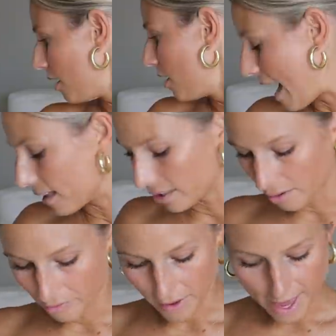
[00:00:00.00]
That
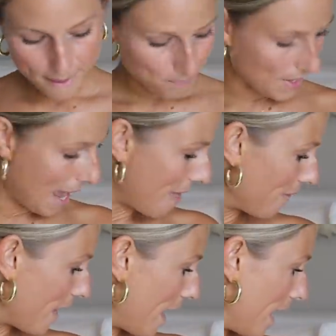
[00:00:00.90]
little fit
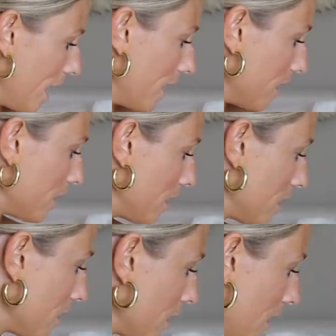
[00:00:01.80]
and then
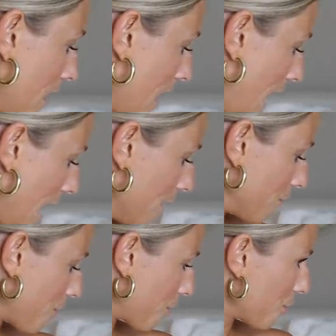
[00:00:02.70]
I
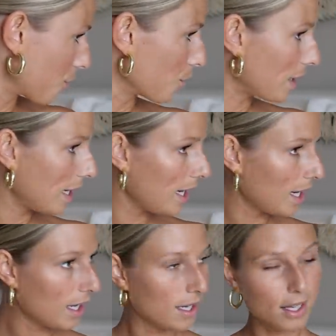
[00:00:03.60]
have
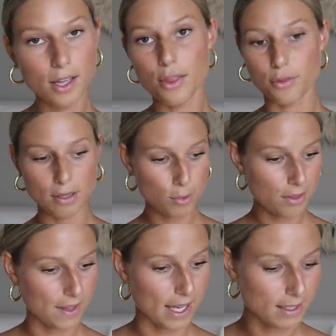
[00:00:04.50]
three, three more
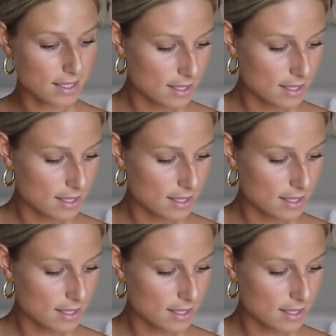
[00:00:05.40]
things.